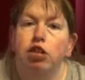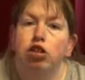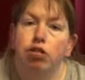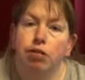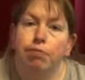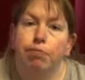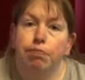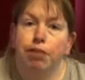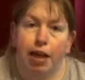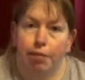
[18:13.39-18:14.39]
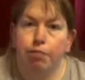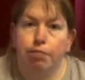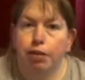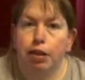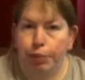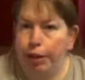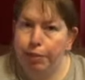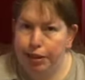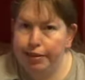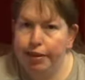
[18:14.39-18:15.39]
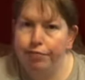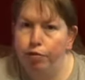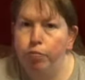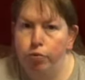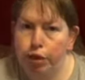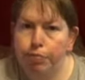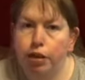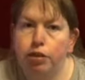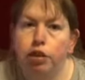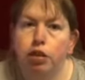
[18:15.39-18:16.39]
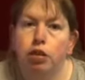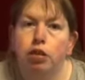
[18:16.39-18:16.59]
you can get spare pieces for pretty much.